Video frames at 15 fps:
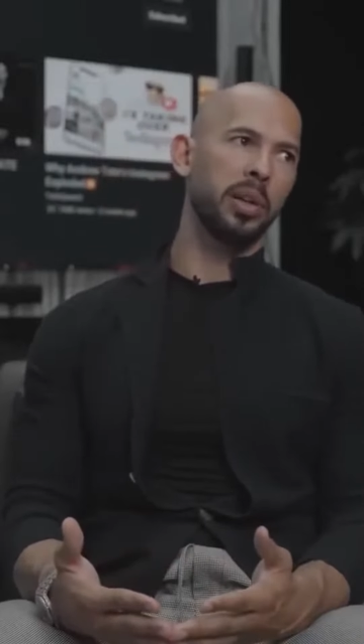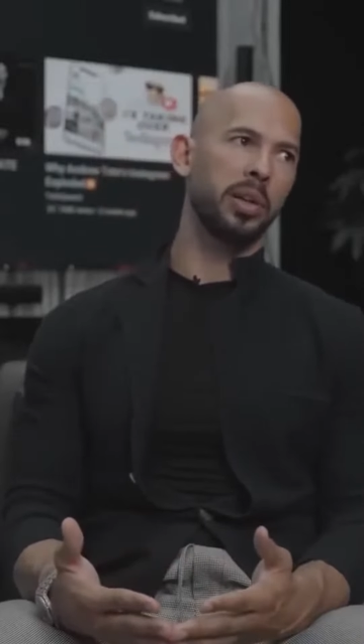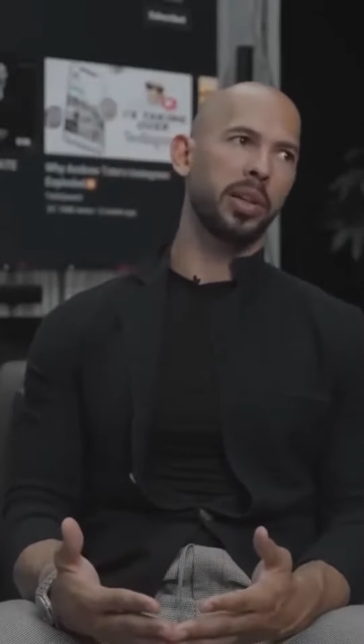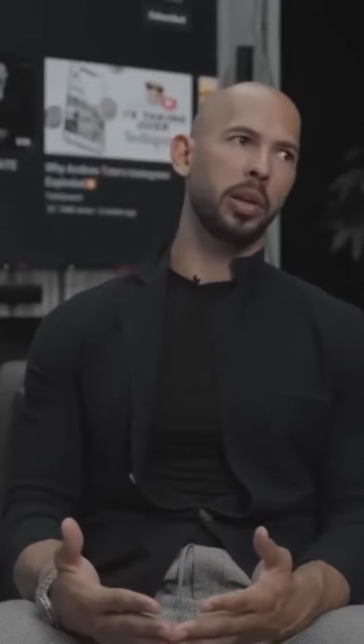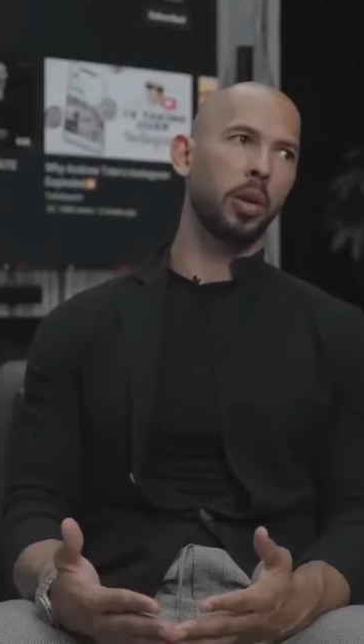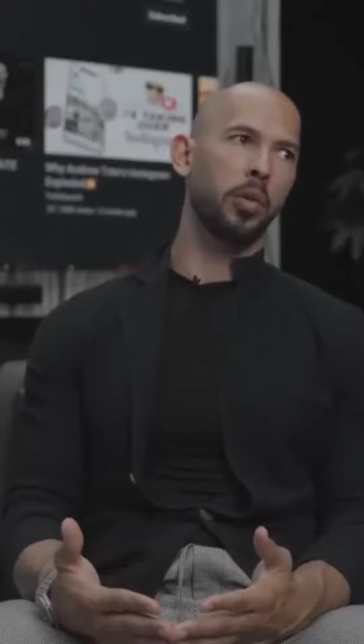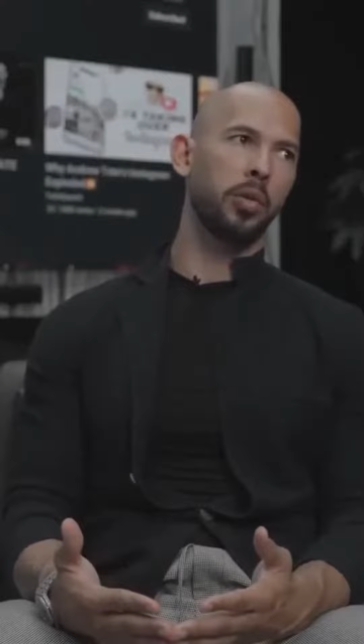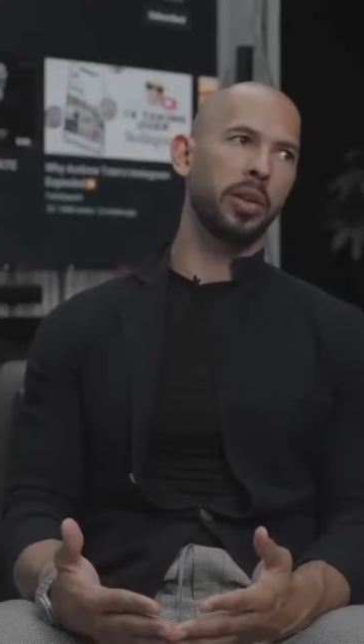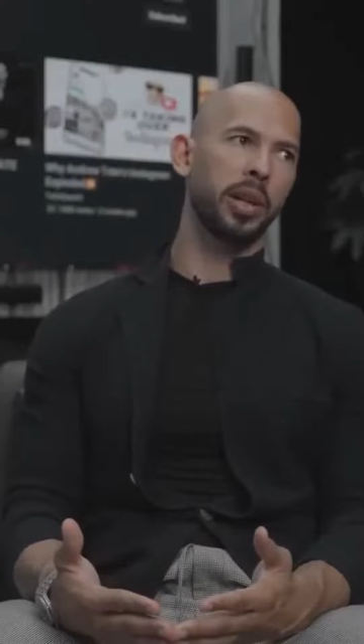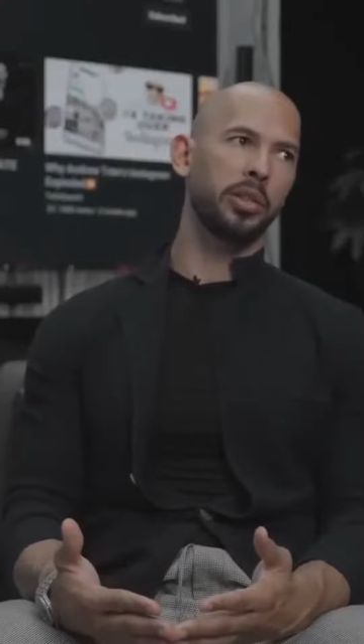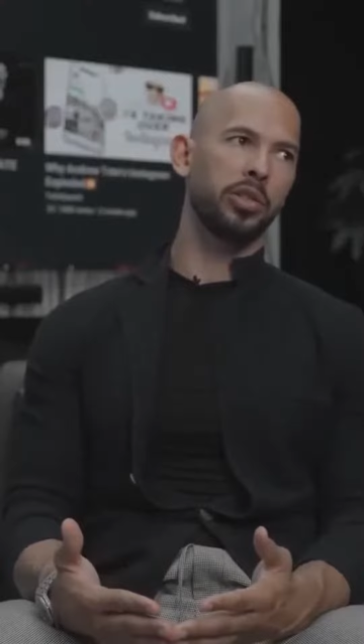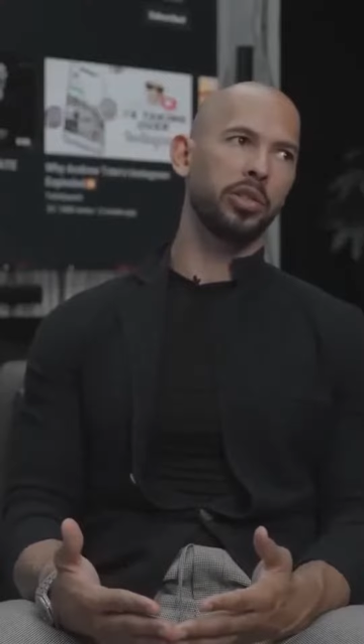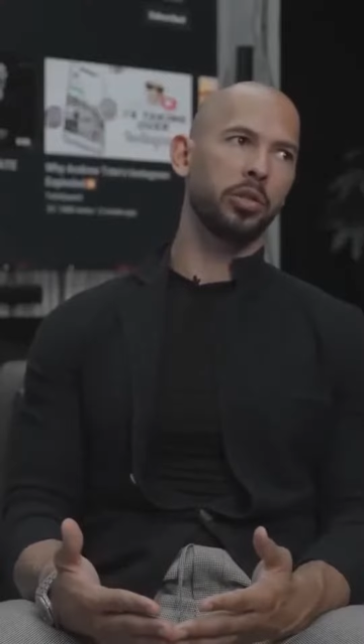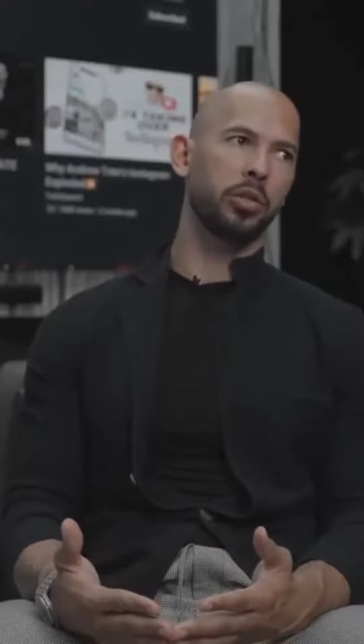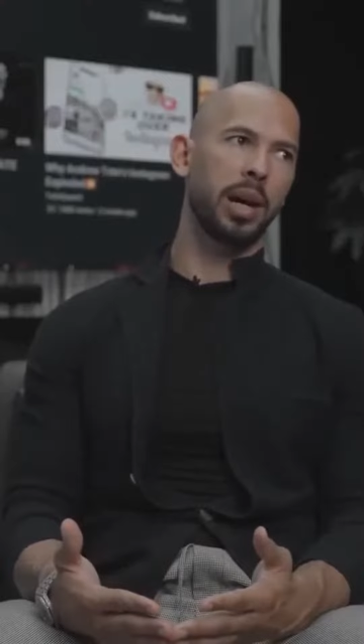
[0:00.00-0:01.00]
because I don't think
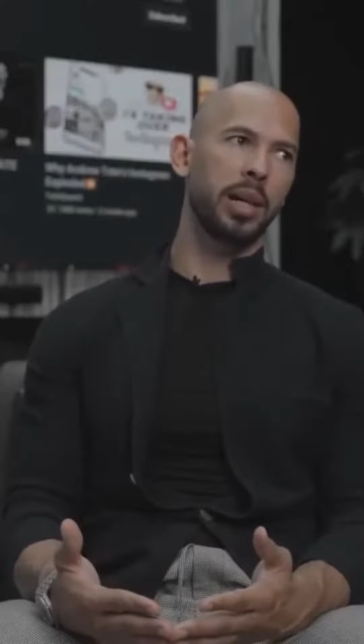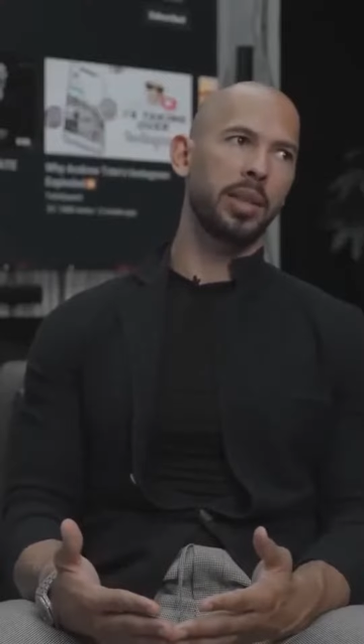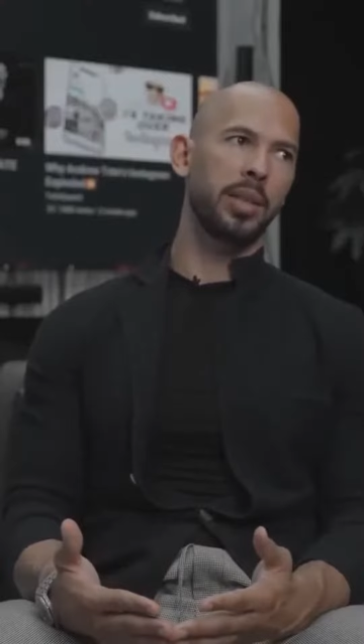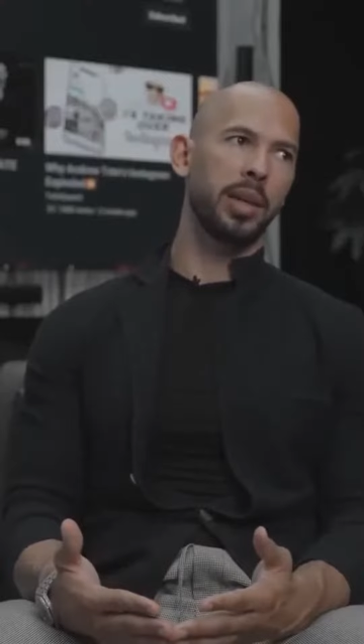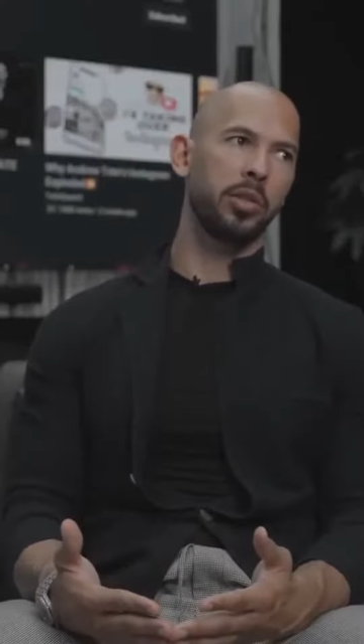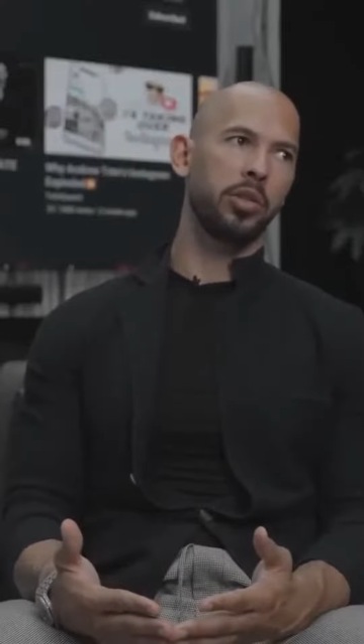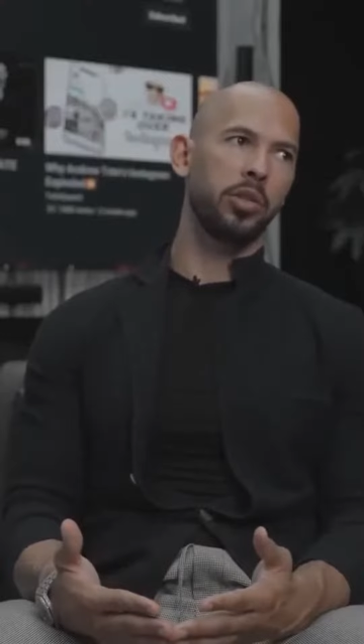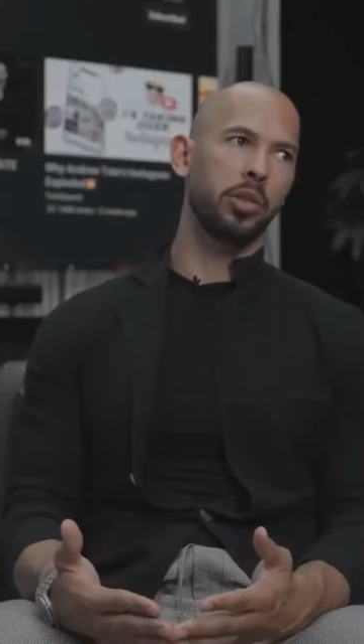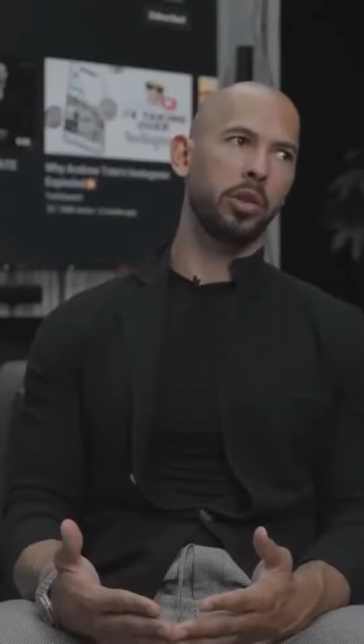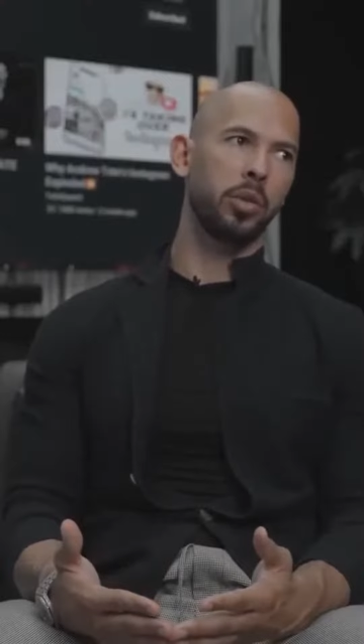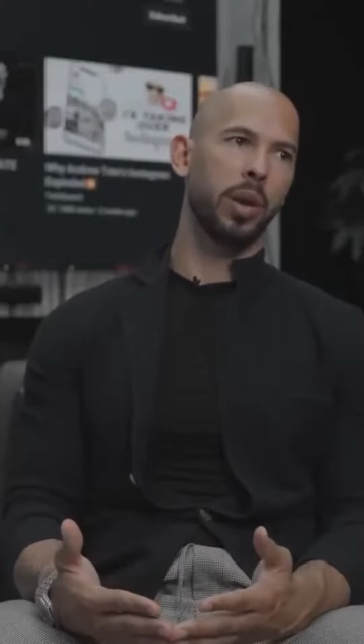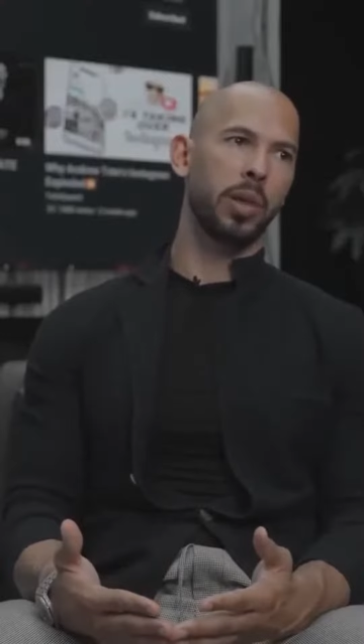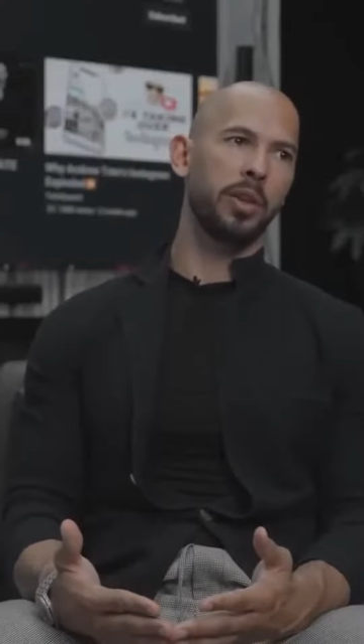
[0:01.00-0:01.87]
that's the right thing to do.